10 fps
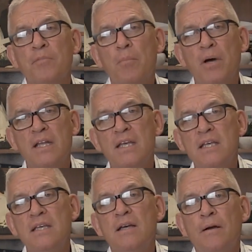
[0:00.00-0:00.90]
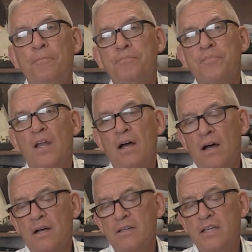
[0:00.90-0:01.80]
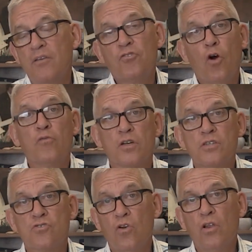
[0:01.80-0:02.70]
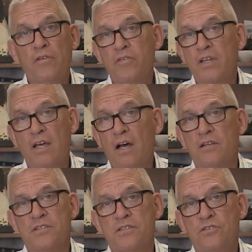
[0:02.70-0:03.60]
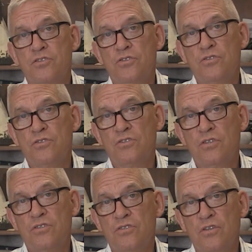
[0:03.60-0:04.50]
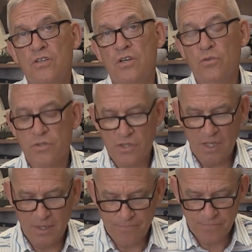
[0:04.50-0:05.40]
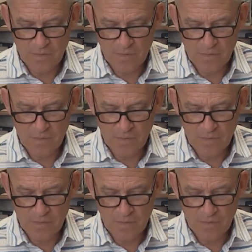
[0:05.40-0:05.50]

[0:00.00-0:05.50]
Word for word: But he uh, gives over control of everything else to, to, to the older son.